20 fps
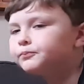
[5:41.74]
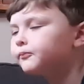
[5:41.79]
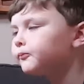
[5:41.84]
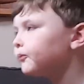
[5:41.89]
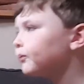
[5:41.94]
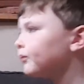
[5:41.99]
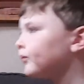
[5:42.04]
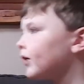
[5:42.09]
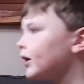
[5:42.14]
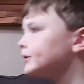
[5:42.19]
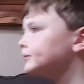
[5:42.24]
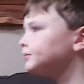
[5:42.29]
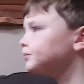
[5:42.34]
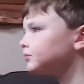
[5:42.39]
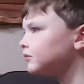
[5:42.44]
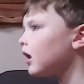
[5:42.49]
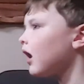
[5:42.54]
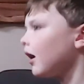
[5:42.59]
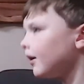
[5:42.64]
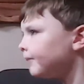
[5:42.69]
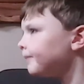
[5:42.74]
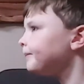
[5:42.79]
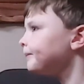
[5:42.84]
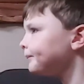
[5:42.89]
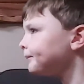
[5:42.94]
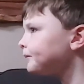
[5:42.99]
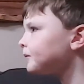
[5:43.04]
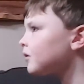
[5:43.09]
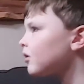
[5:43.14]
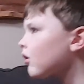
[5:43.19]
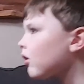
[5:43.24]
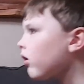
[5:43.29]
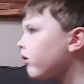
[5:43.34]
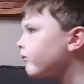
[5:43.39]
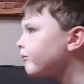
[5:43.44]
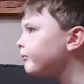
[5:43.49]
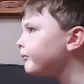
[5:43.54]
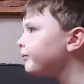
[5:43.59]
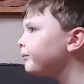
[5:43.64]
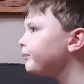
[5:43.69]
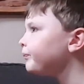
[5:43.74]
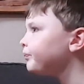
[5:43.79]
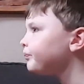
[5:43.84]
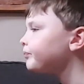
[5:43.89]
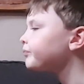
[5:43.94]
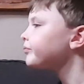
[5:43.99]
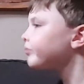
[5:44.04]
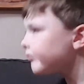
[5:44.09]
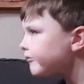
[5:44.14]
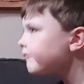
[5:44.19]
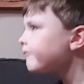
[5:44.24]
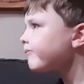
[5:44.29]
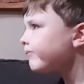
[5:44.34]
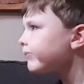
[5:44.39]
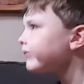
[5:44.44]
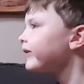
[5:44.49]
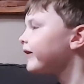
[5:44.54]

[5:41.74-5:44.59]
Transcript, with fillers: All right, you ready? You got something thought of?